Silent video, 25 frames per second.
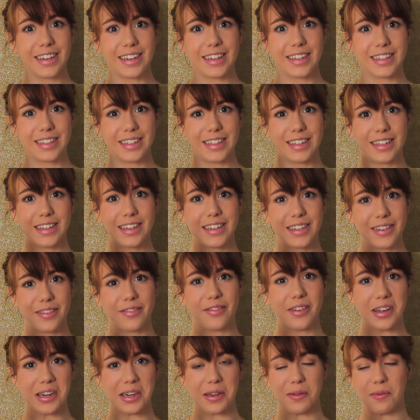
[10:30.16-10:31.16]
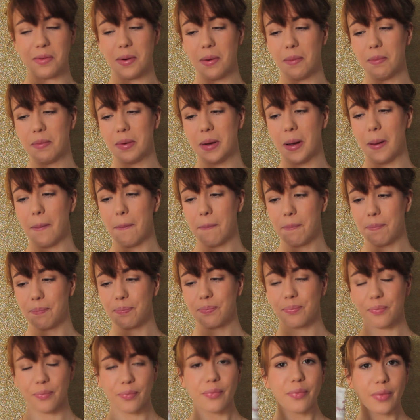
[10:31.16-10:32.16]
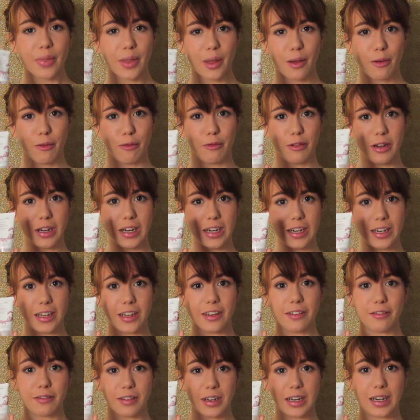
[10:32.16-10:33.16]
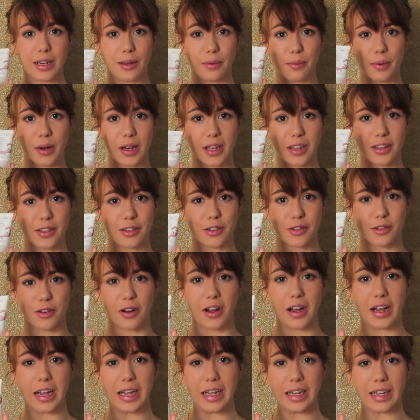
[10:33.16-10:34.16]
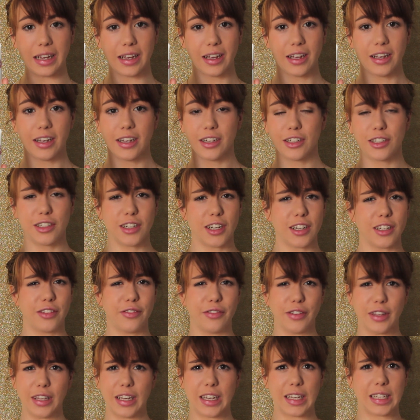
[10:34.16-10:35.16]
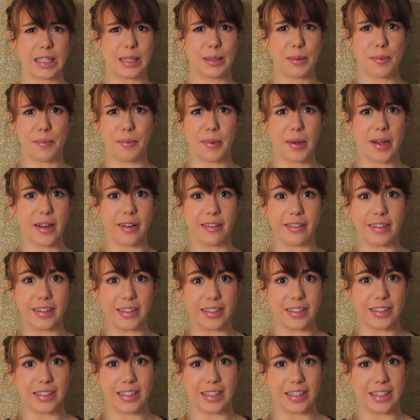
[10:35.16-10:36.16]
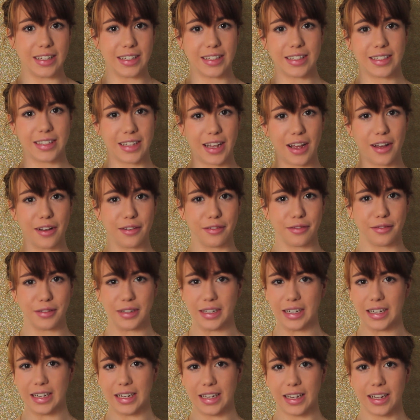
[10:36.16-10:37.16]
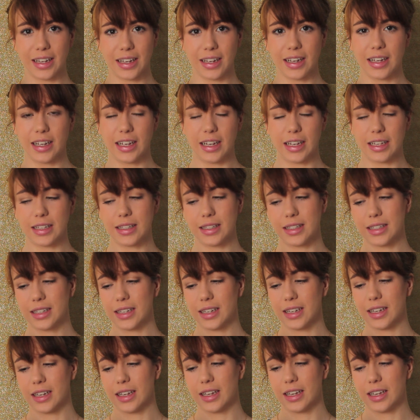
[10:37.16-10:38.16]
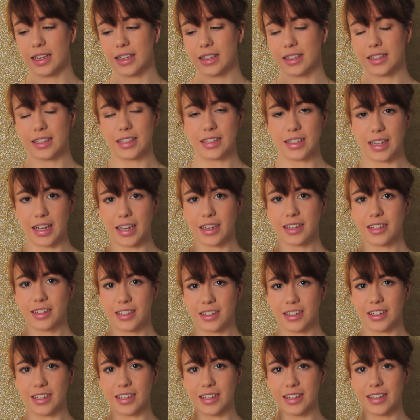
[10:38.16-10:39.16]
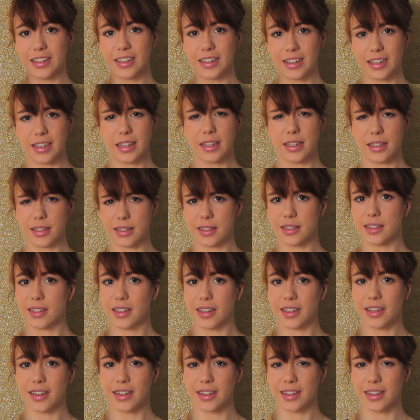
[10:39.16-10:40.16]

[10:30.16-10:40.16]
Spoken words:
it's a funny one, but really, really worth trying just for the experience in itself. Really, it's the texture. It's